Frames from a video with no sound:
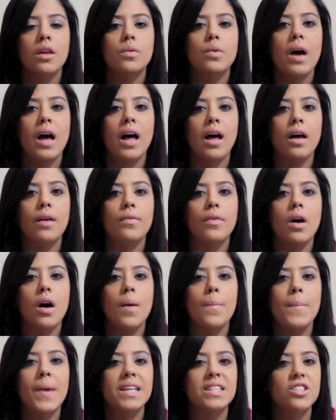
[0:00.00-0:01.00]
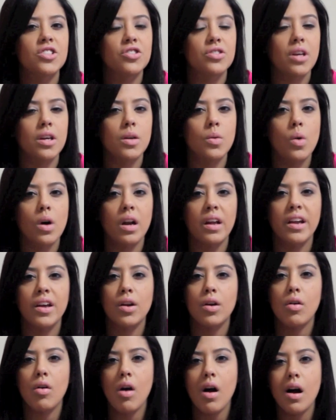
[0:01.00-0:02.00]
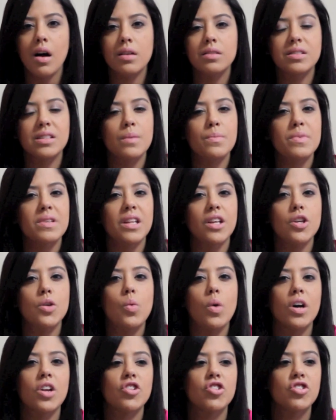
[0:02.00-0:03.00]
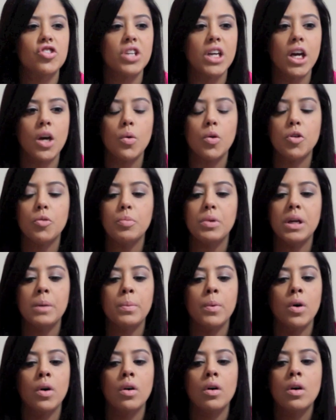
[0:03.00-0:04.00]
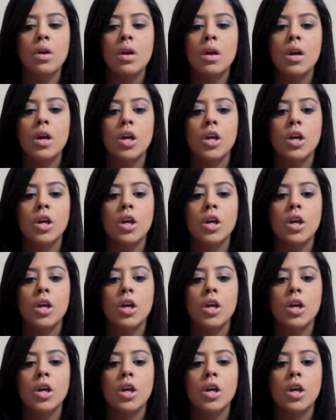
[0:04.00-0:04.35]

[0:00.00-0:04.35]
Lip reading: You have a message that you want to get across, something that you want to share with people.